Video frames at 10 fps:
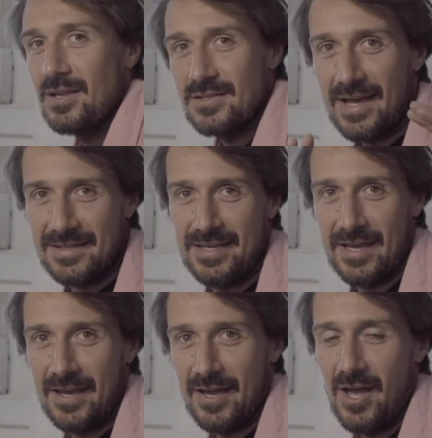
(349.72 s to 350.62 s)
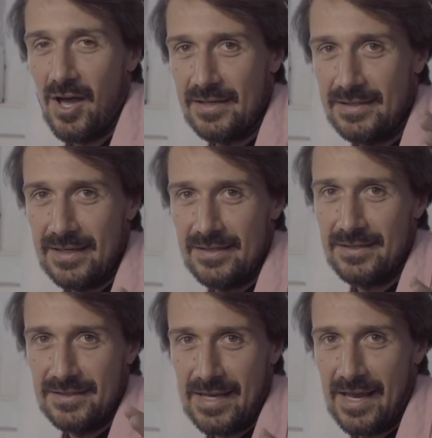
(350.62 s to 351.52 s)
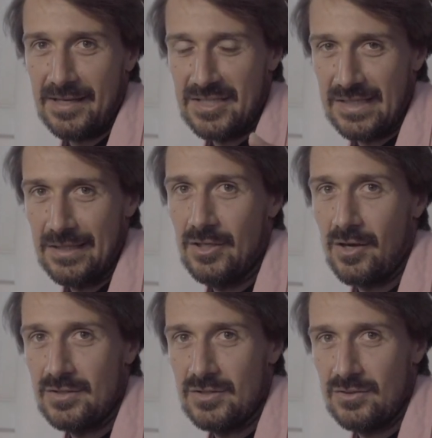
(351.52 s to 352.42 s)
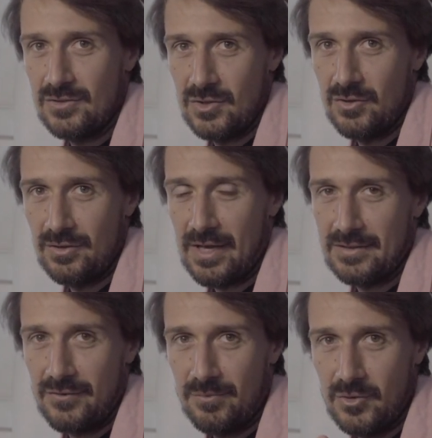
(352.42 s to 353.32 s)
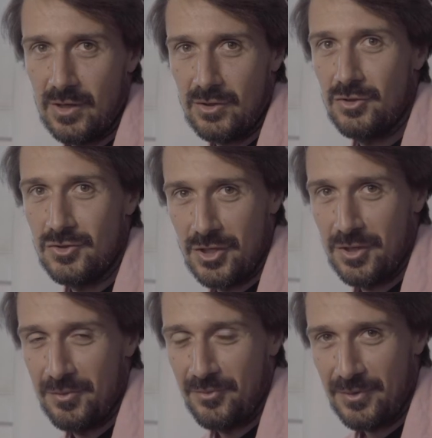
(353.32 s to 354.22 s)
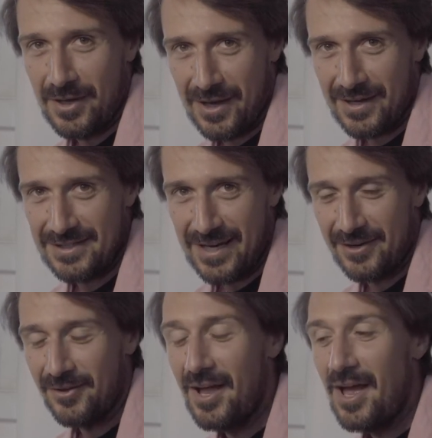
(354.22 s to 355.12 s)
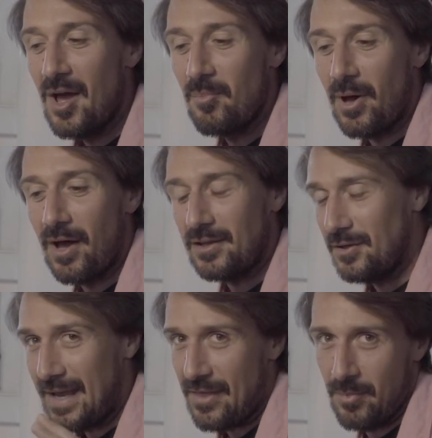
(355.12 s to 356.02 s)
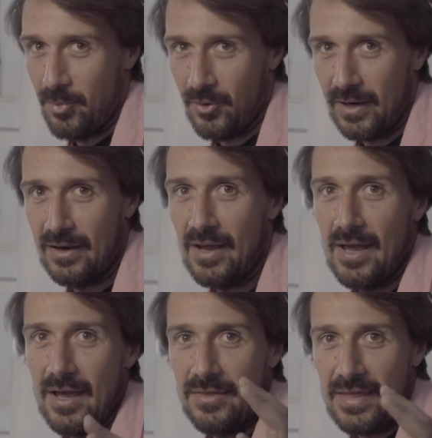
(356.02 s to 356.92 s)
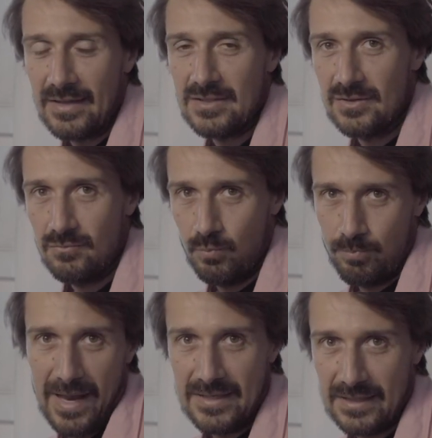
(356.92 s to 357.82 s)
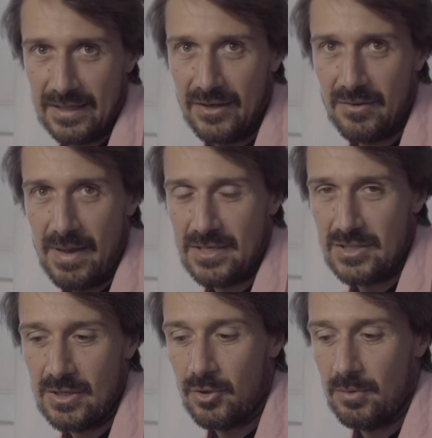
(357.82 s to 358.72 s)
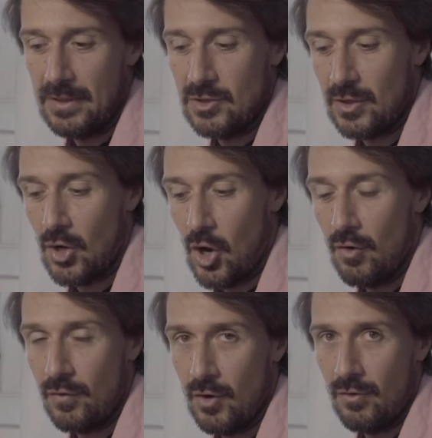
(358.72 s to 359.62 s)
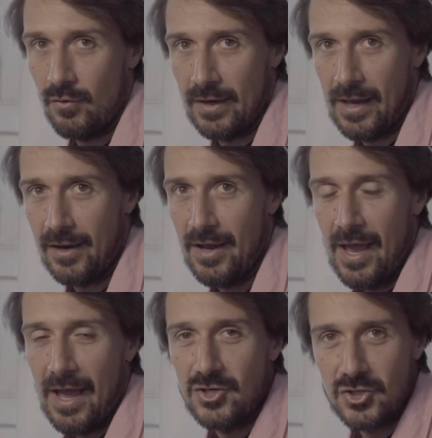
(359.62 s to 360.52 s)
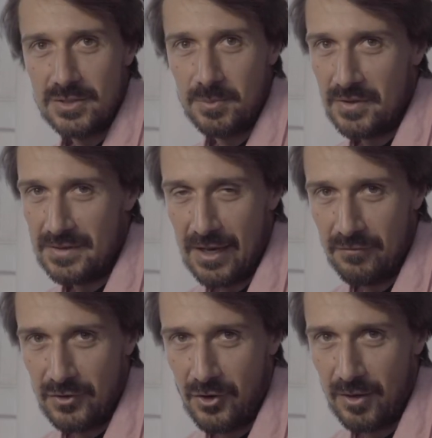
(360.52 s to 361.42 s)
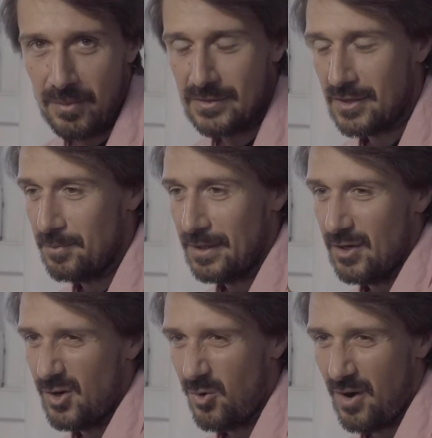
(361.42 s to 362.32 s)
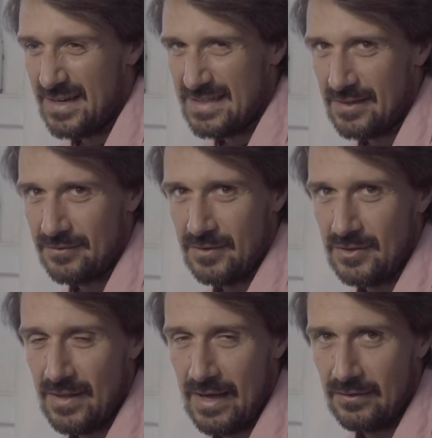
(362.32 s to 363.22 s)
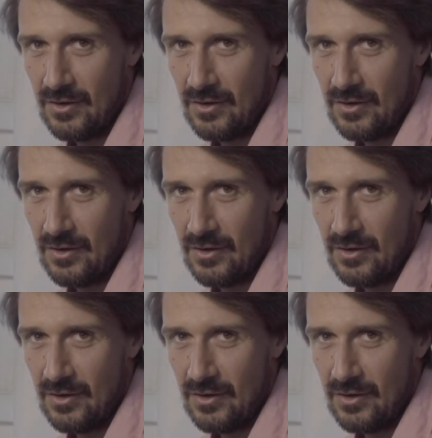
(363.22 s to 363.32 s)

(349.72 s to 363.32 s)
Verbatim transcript: So that's it. I did say see you guys soon as if I'm doing a YouTube uh, channel, but you get the point. That's basically the message I'm going to be doing over and over again. And trust me, the tenth time is going to be quite different to that